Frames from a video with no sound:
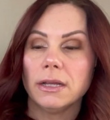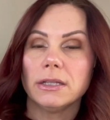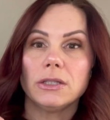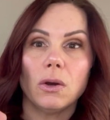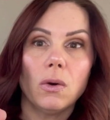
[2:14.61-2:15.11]

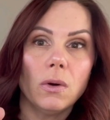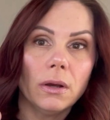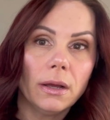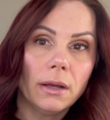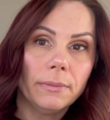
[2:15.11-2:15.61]
So
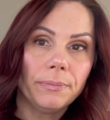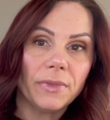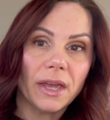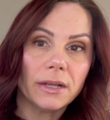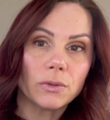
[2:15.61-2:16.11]

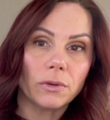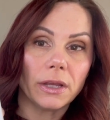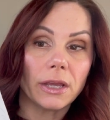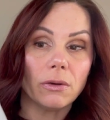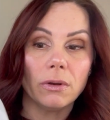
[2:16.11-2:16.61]
that is really
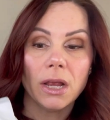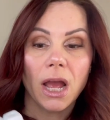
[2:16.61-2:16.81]
cute.